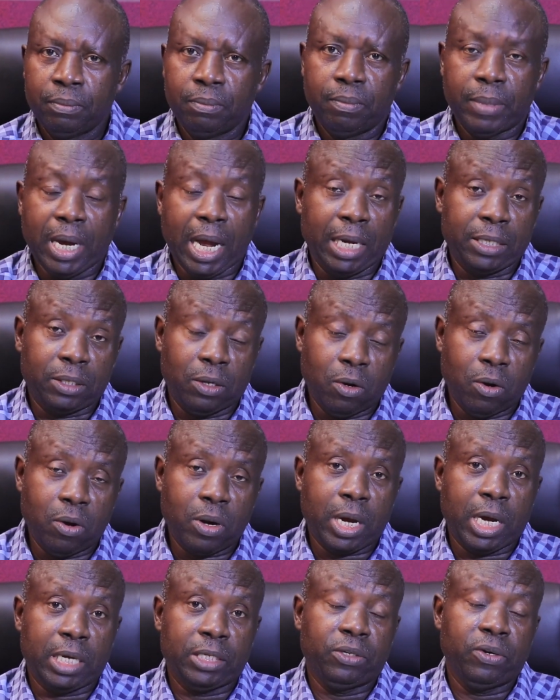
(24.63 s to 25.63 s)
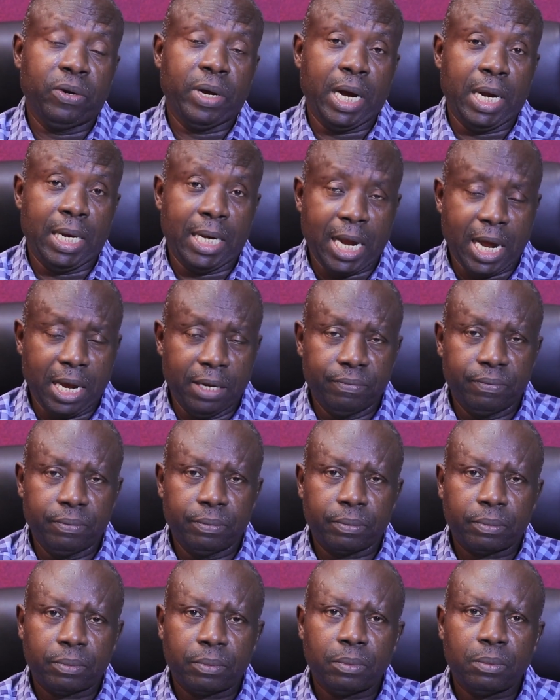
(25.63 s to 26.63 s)
But as long as you are alive,
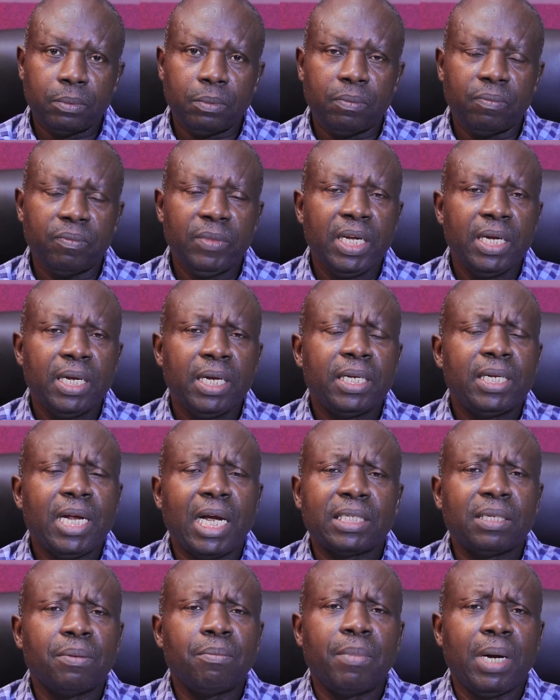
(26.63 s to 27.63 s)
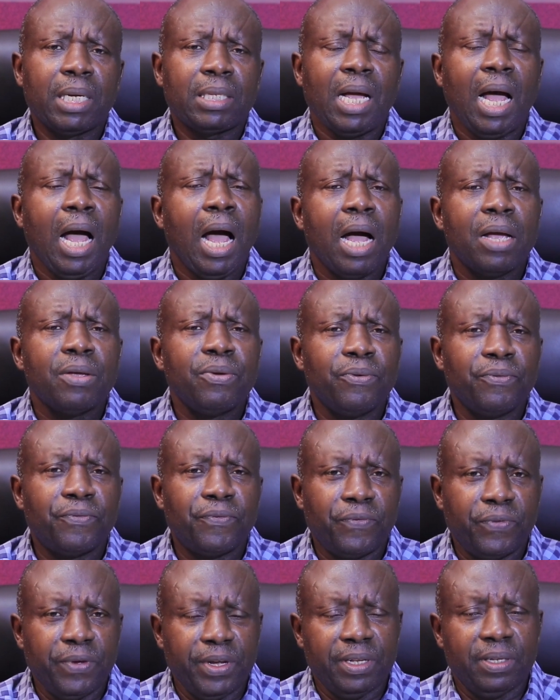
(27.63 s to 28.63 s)
it doesn't matter how you
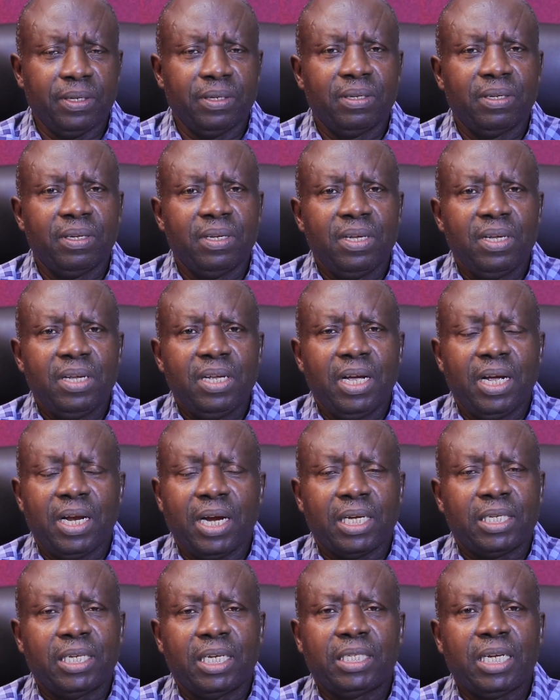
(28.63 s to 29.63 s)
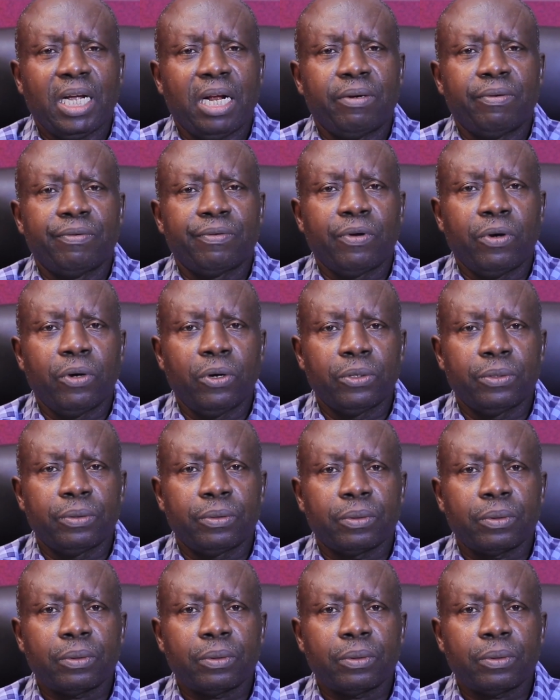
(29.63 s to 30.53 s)
feel. And as a child of God,